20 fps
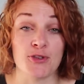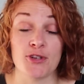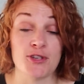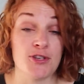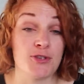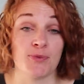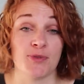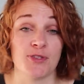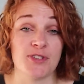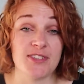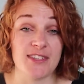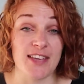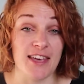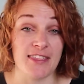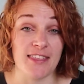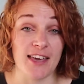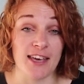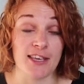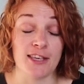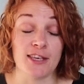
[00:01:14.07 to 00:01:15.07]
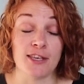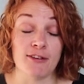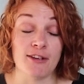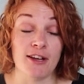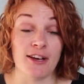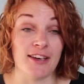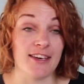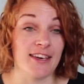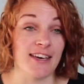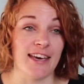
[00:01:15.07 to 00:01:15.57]
So I just want to say thank you.
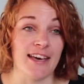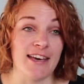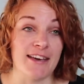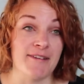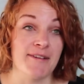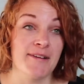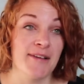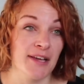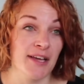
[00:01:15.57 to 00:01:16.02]
Like, it